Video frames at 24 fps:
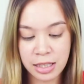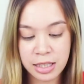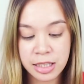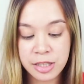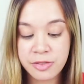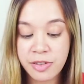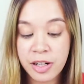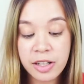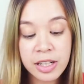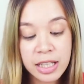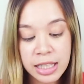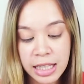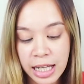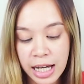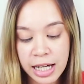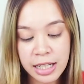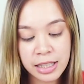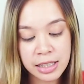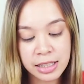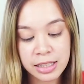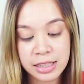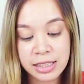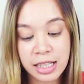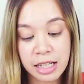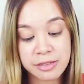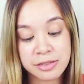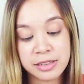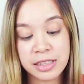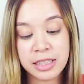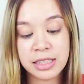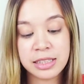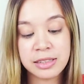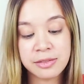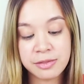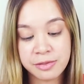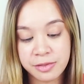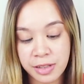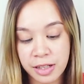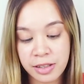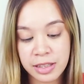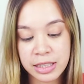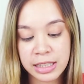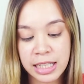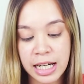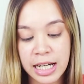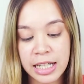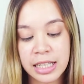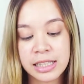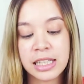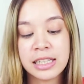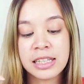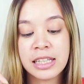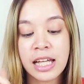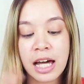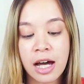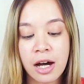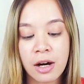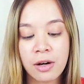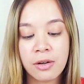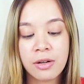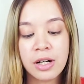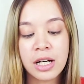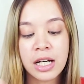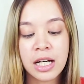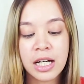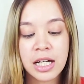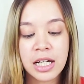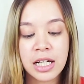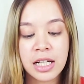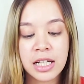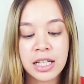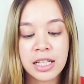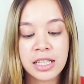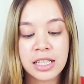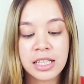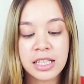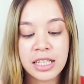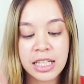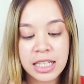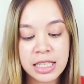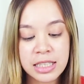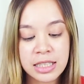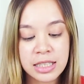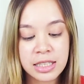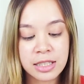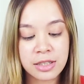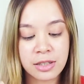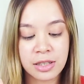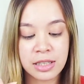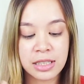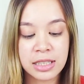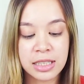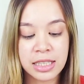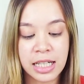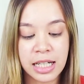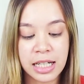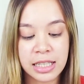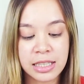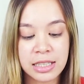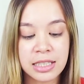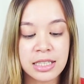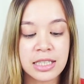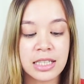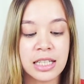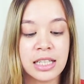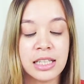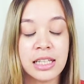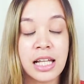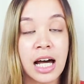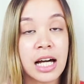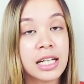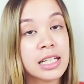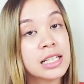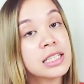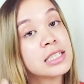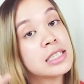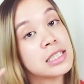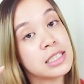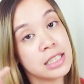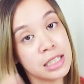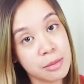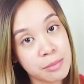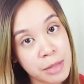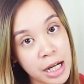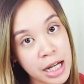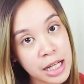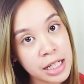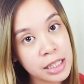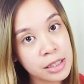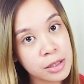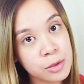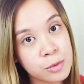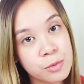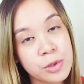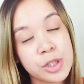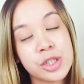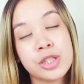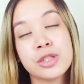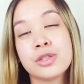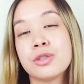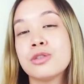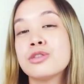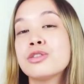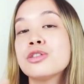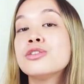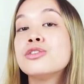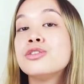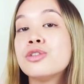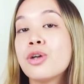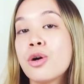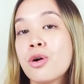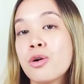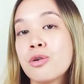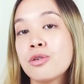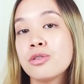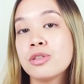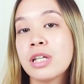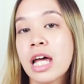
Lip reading: it's very light, definitely very light. Now, this contains niacinamide, which is also known